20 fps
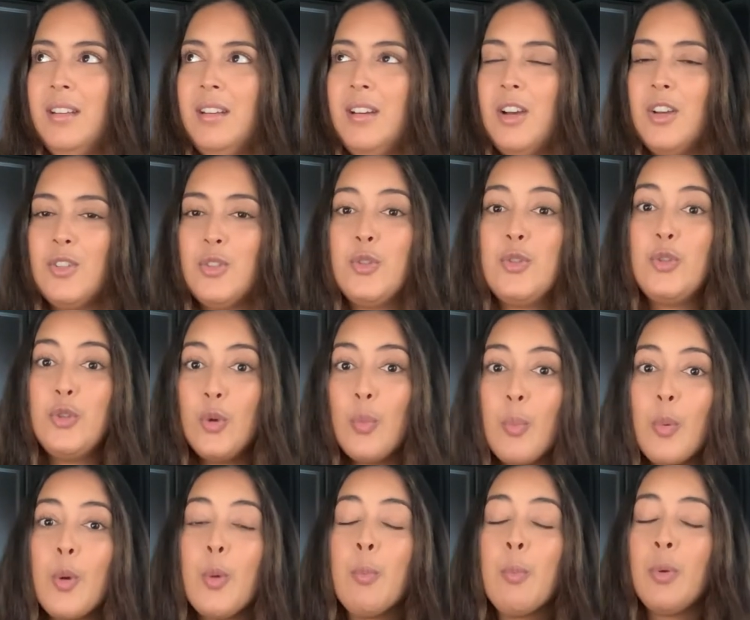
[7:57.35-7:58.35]
a
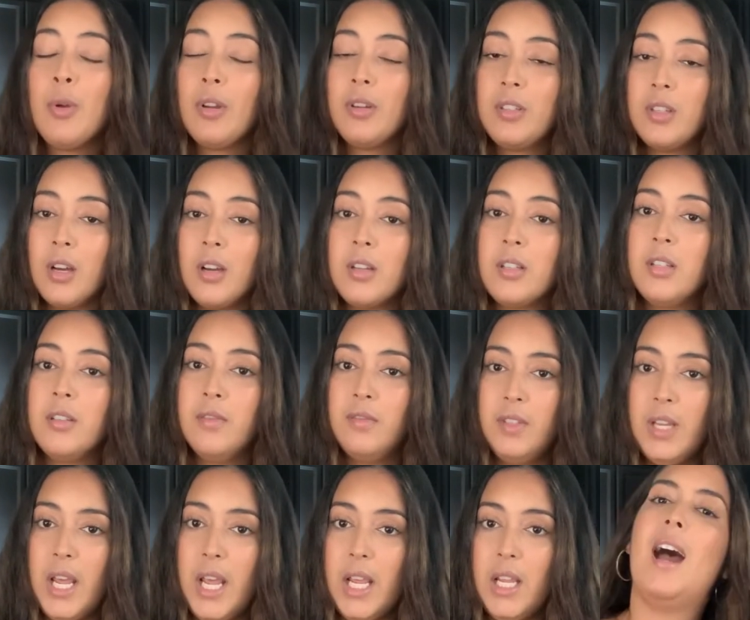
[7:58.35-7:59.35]
super productive
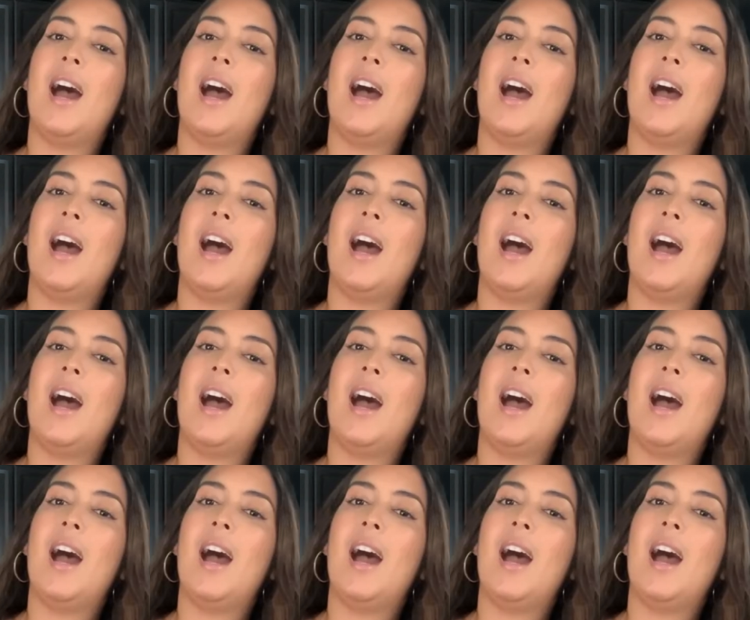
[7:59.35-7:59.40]
day.